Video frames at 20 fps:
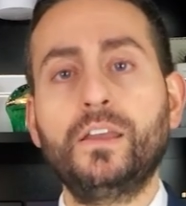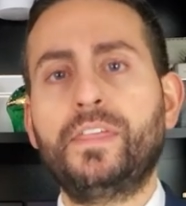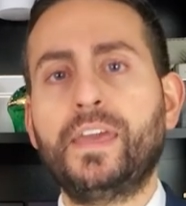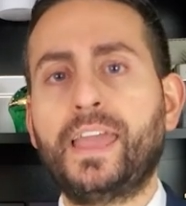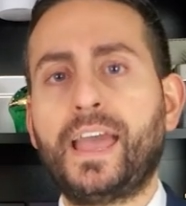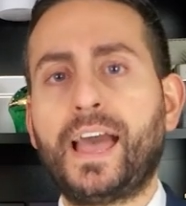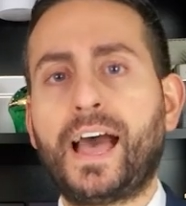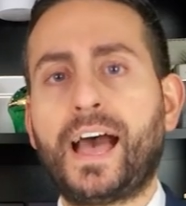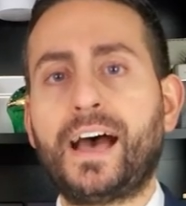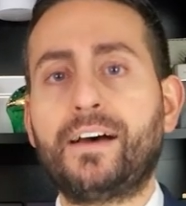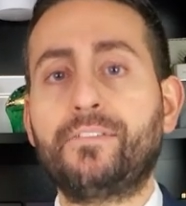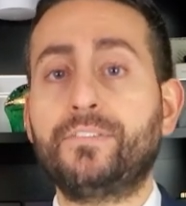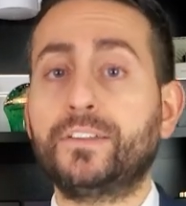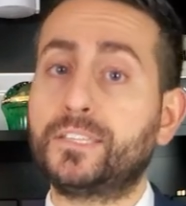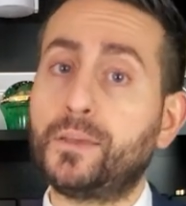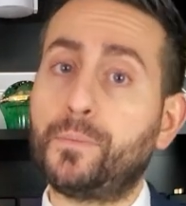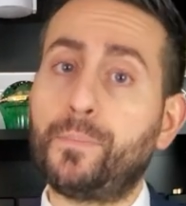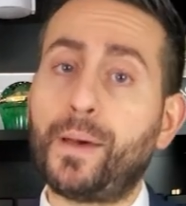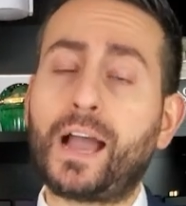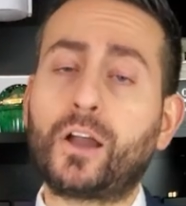They have a
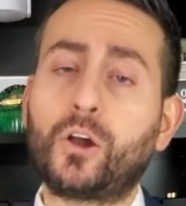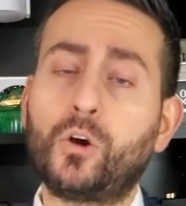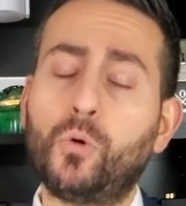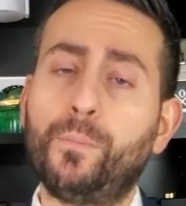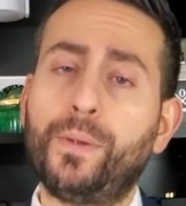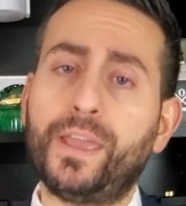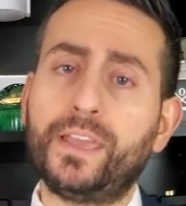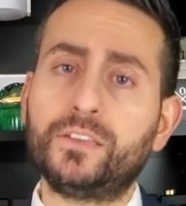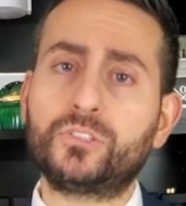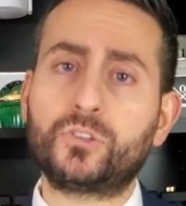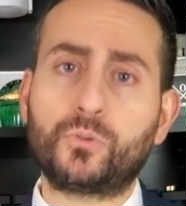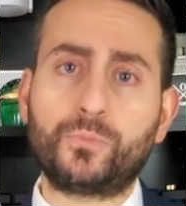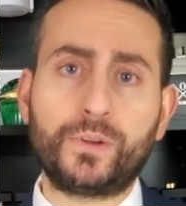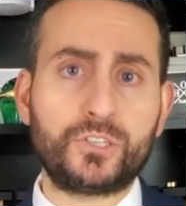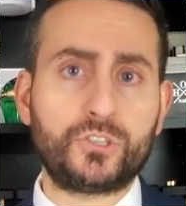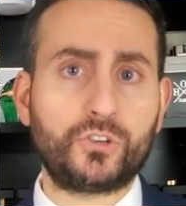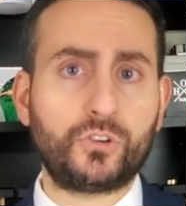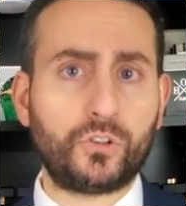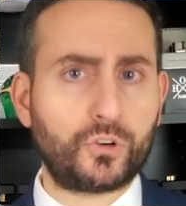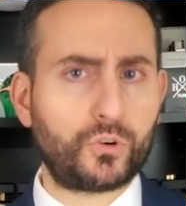tobacco-based
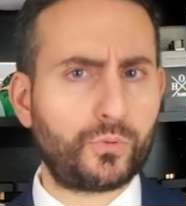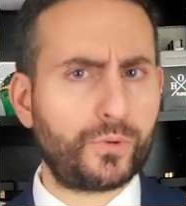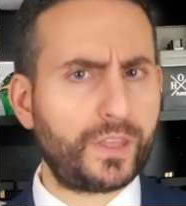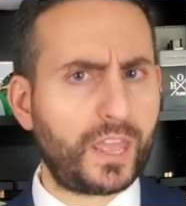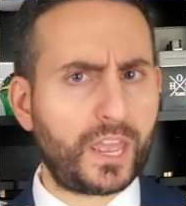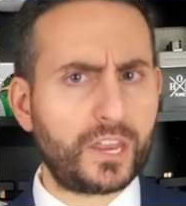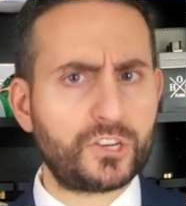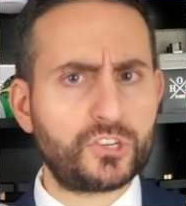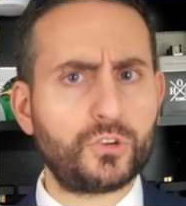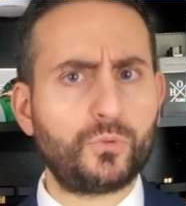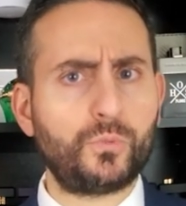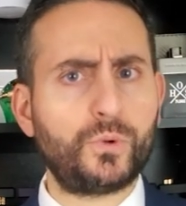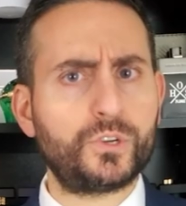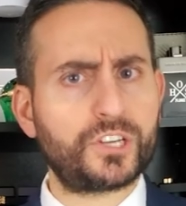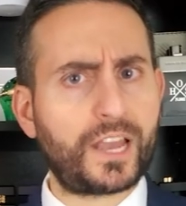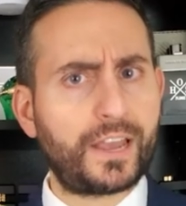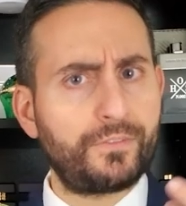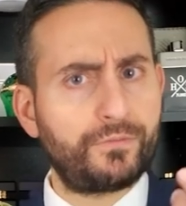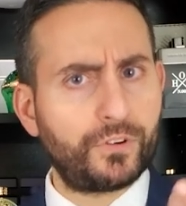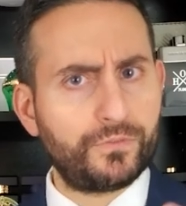original creation, which
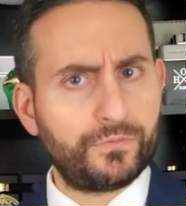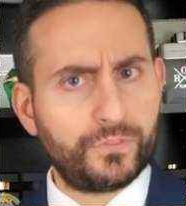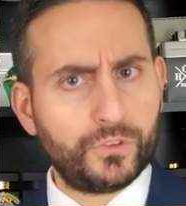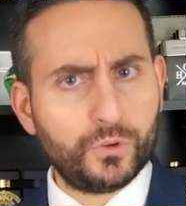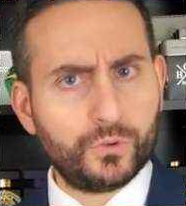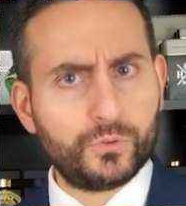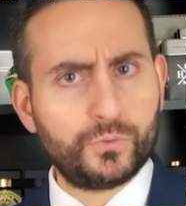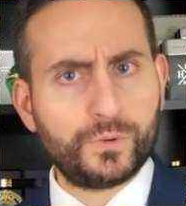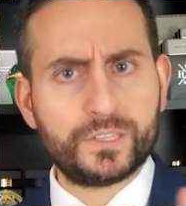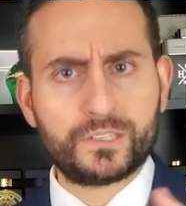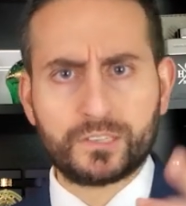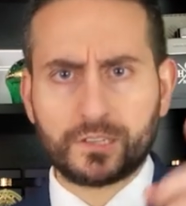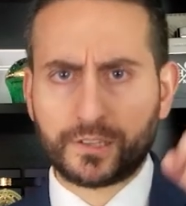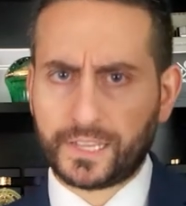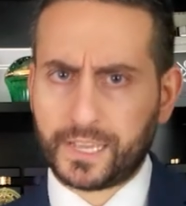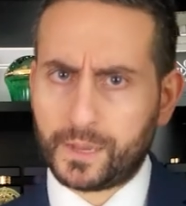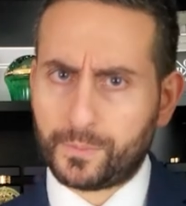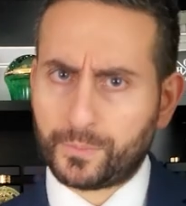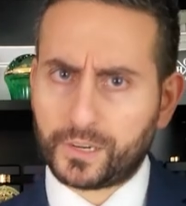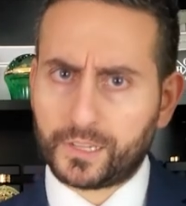I've reviewed
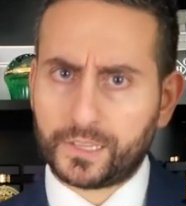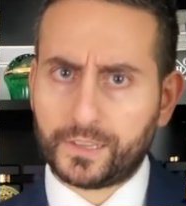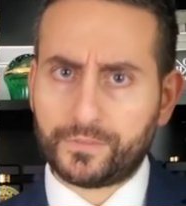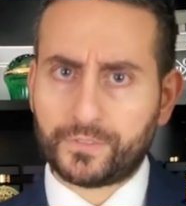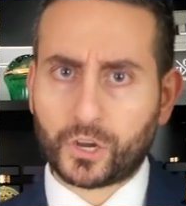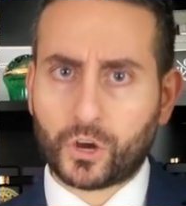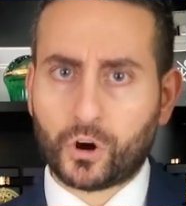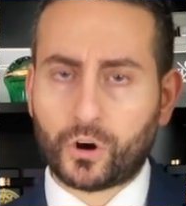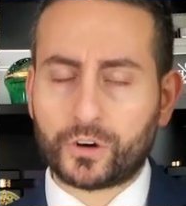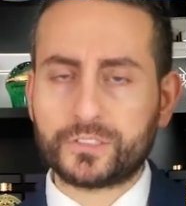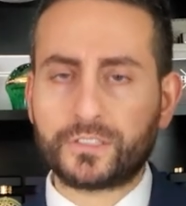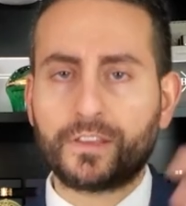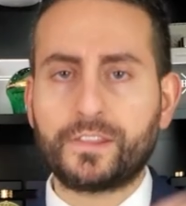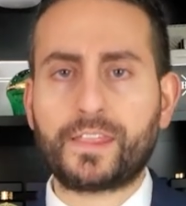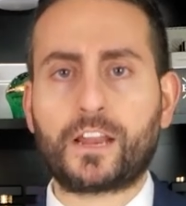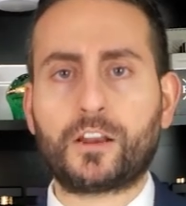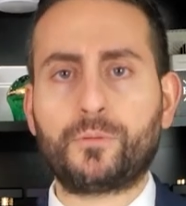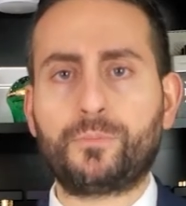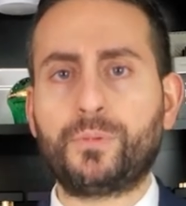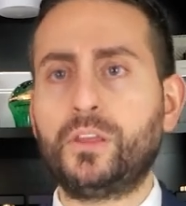recently. I'm gonna leave a card to
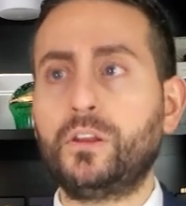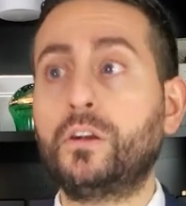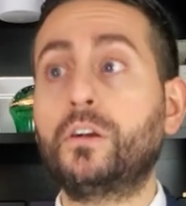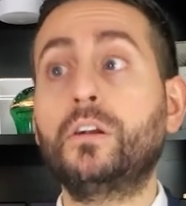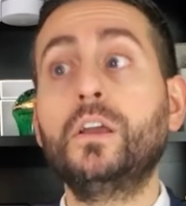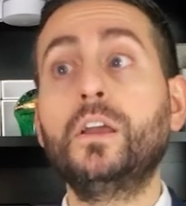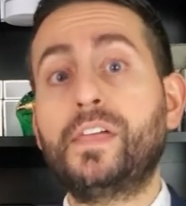that up here.